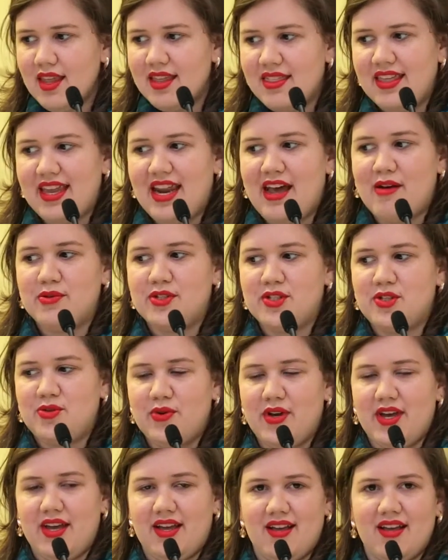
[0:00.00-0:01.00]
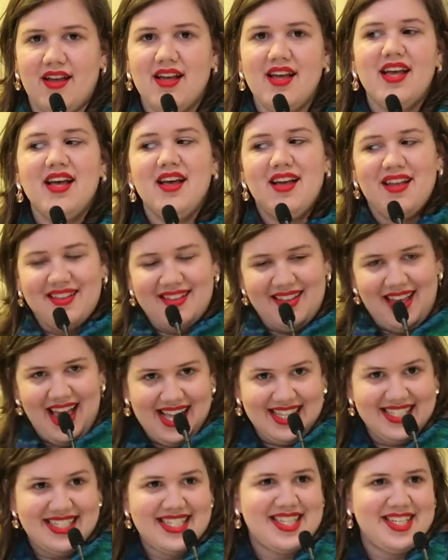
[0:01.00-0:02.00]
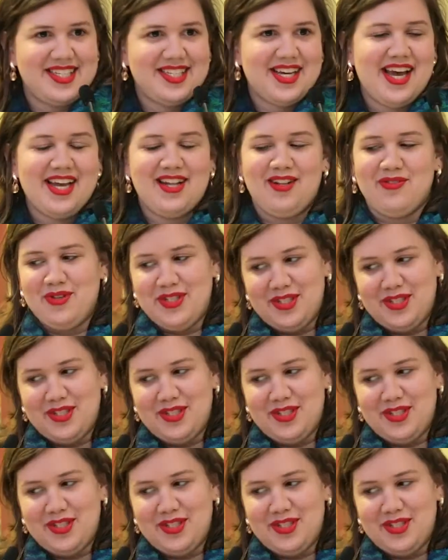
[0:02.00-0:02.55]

that I was doing, hence the title,